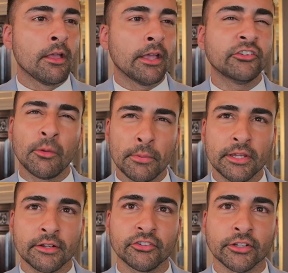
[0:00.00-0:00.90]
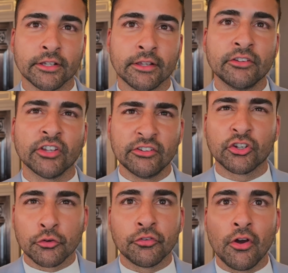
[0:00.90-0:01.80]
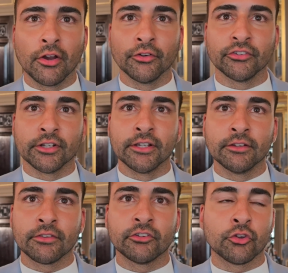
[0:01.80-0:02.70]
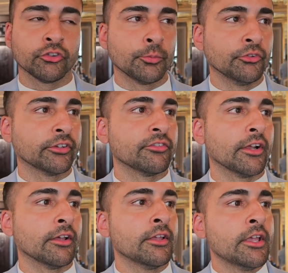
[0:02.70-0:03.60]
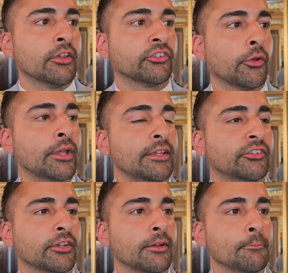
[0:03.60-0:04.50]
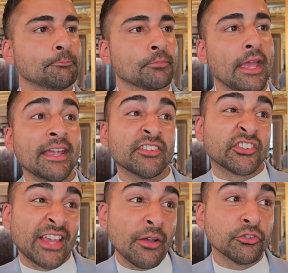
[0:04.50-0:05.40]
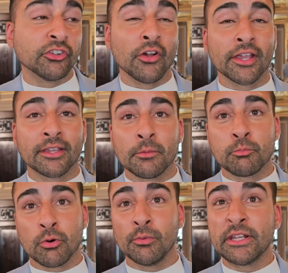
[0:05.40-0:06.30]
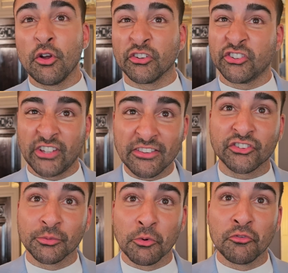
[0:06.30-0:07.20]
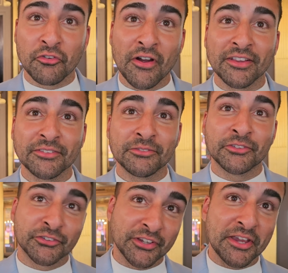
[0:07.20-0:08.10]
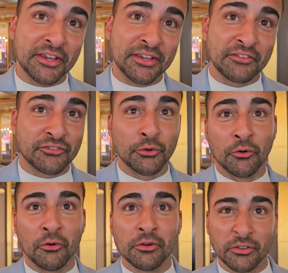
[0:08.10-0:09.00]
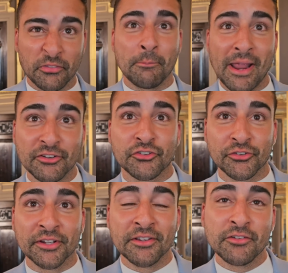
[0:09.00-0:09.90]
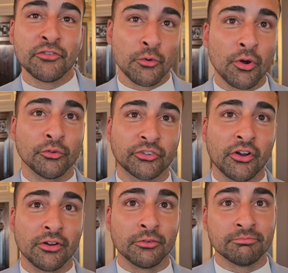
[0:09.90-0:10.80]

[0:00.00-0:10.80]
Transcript: he's unbeaten, isn't he? He's a good fighter, isn't he, this Kosobutsky fella? So he's, it sounds like probably not a sensible fight to take if you're the mandatory for the world title.